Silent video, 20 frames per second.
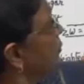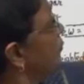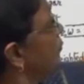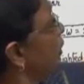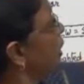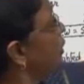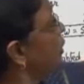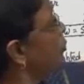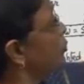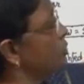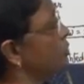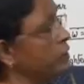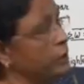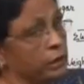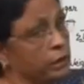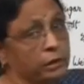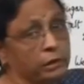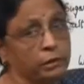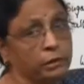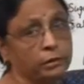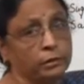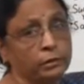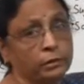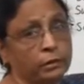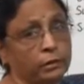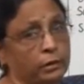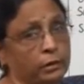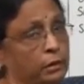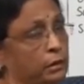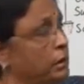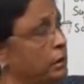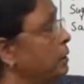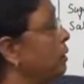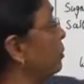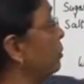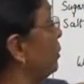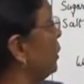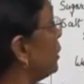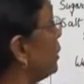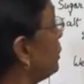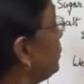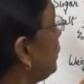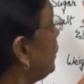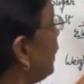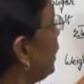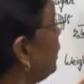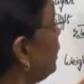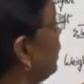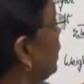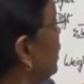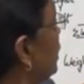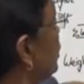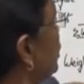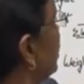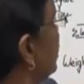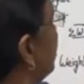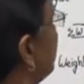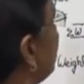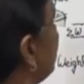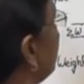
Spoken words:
values here. Multiply each